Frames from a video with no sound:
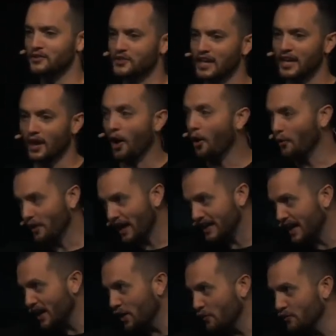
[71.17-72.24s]
and say, Oh, that
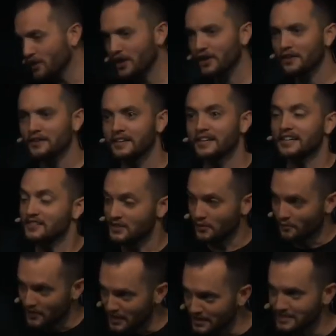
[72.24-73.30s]
guy over there, he's the
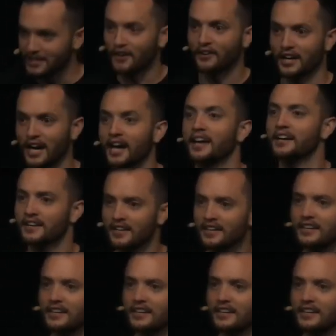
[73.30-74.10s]
VSL guy.